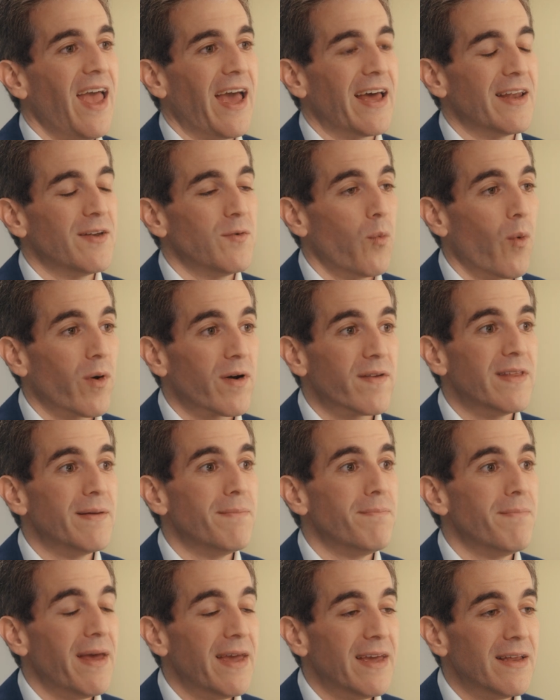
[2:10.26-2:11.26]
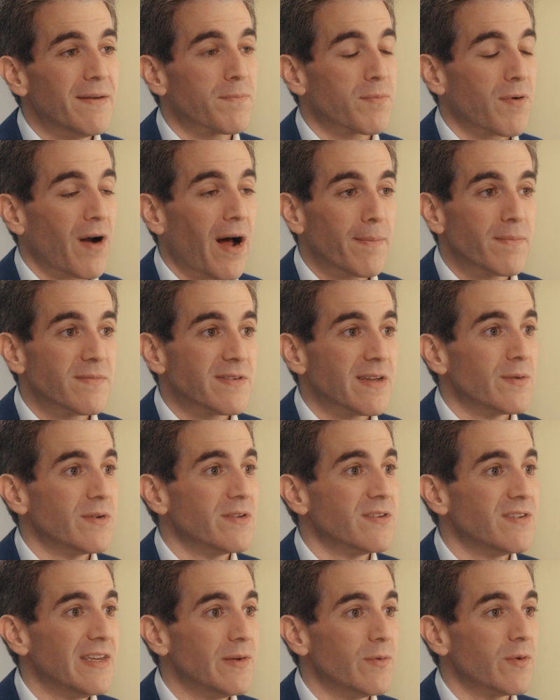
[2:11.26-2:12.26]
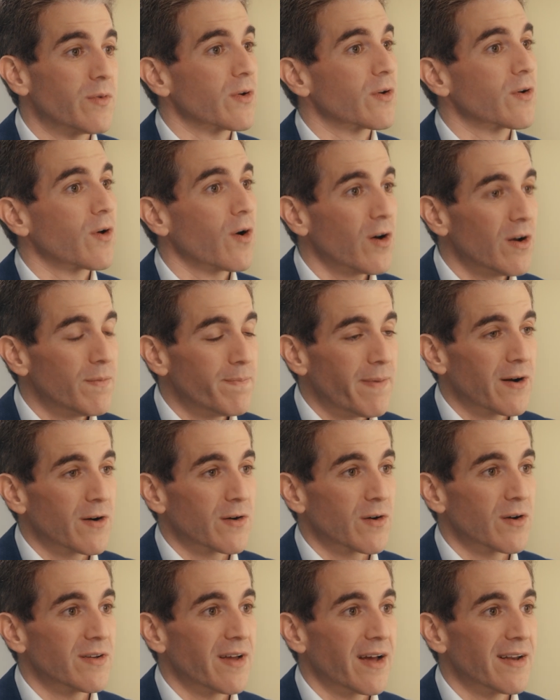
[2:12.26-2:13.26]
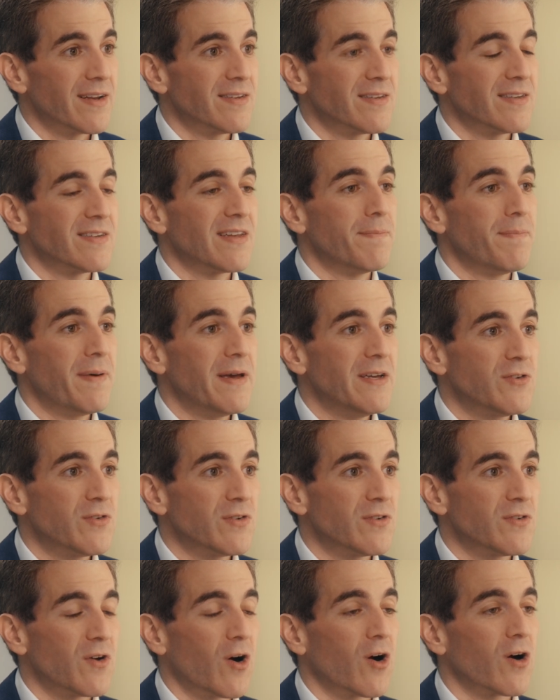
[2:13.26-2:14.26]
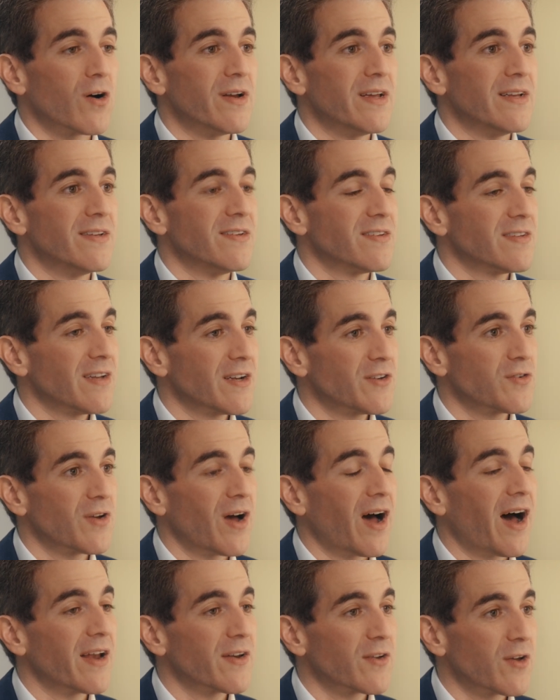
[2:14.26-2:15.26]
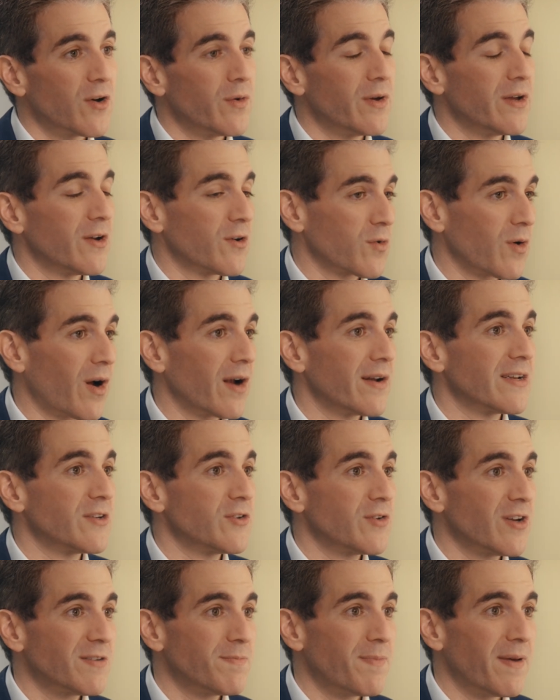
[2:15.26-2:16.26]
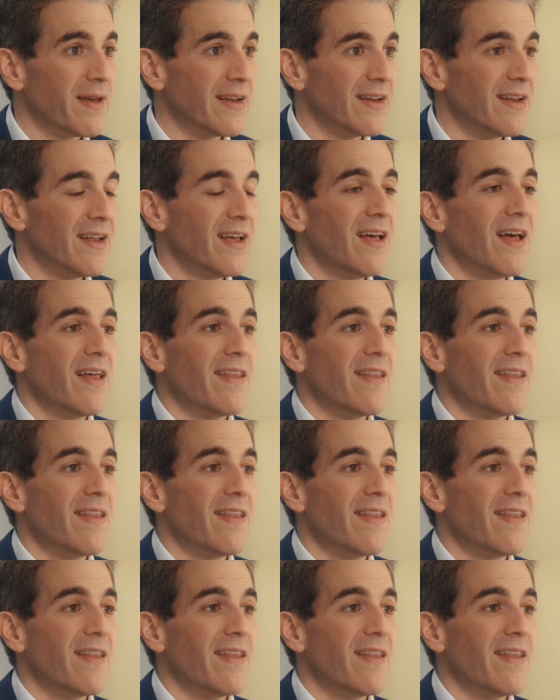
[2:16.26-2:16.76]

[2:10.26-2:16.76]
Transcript: And one of the main problems that we see with recurrent pericarditis is that patients are in such ongoing chronic chest pain